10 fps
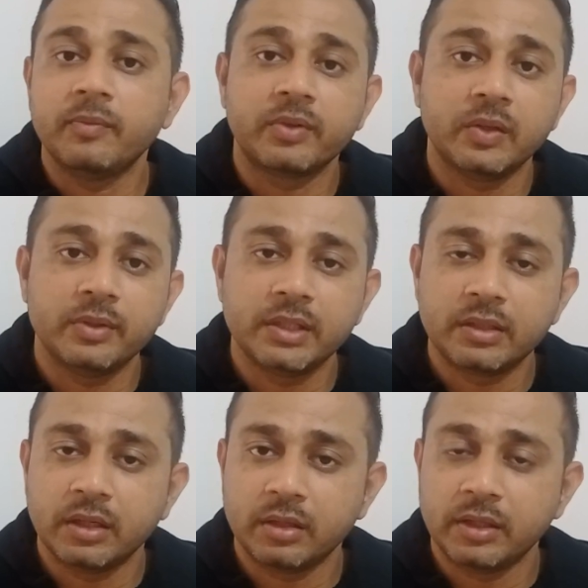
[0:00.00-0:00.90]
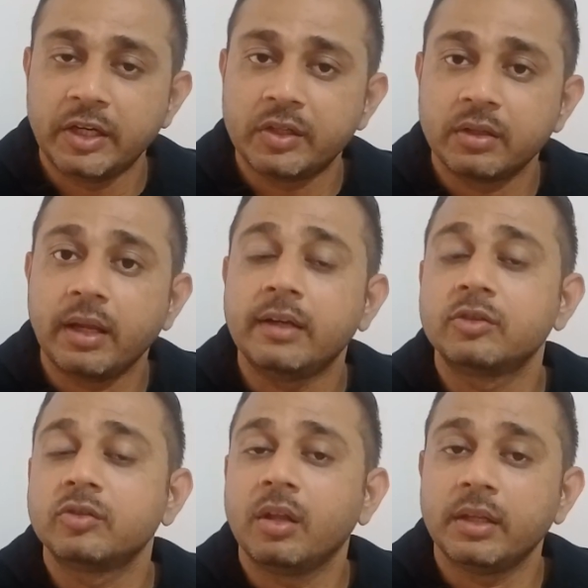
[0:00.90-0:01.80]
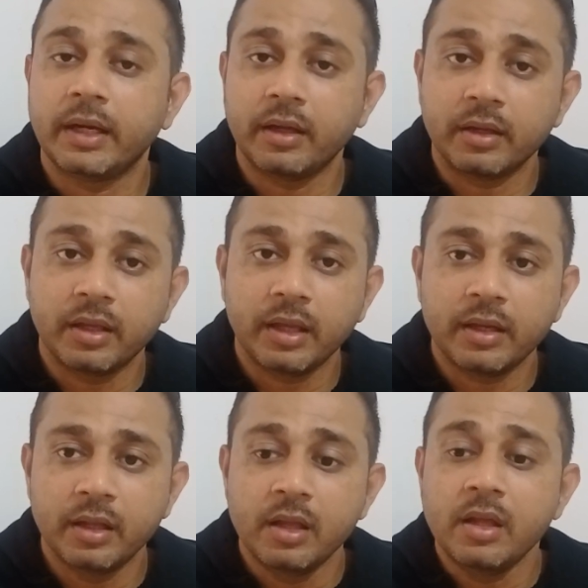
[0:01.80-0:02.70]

revisit later, and solve that again.